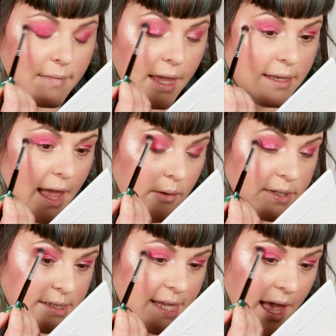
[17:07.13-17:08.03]
And now
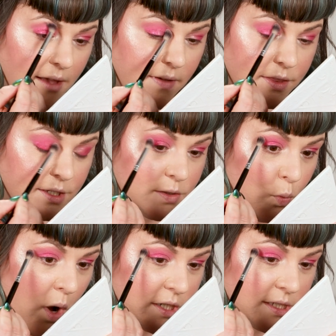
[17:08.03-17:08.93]
we just have these
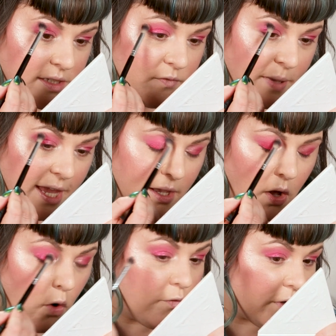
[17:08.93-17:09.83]
washes of pink
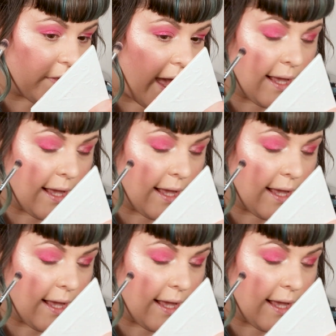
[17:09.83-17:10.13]
over the